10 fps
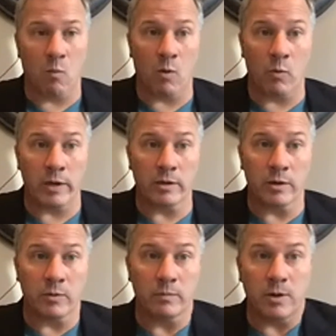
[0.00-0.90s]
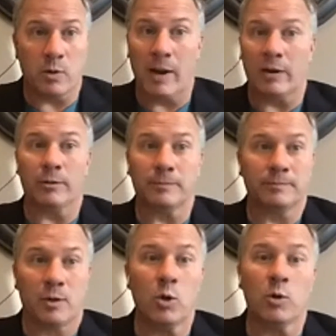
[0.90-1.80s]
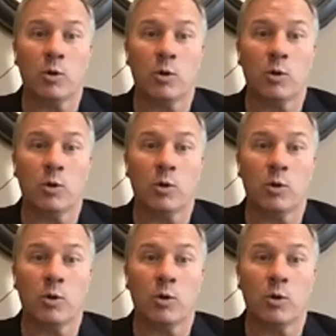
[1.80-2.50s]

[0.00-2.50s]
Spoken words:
what we do, no matter who you are.